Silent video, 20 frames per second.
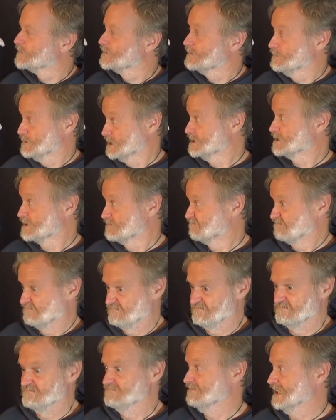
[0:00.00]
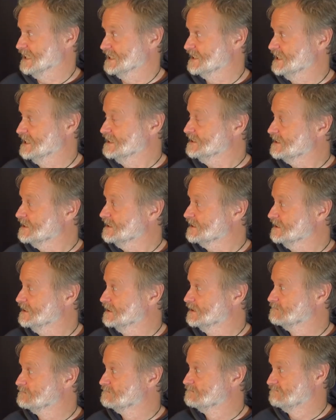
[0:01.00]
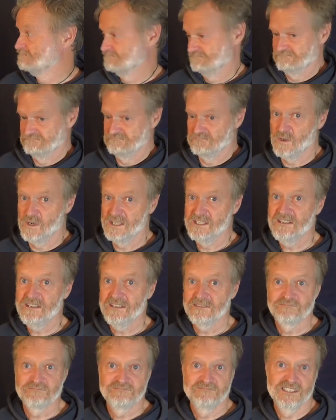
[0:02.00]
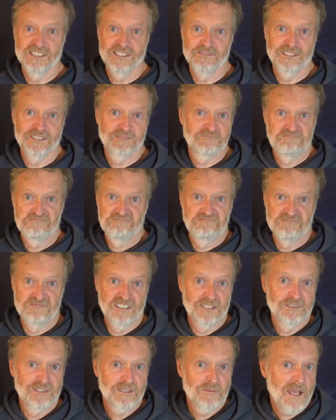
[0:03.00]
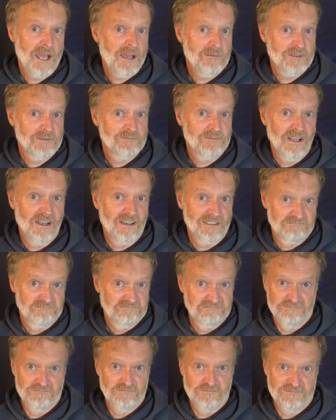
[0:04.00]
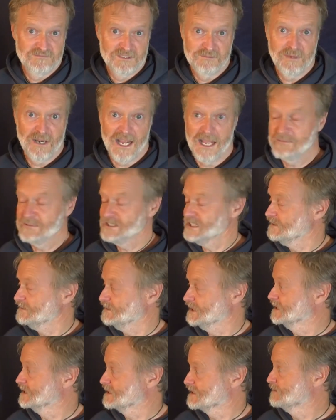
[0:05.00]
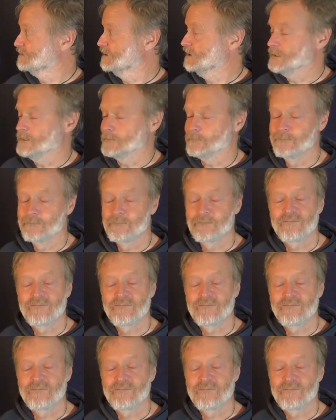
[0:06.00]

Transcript: Which makes sense, doesn't it? Why not? Live in an apartment block. Apartment living, it's fine.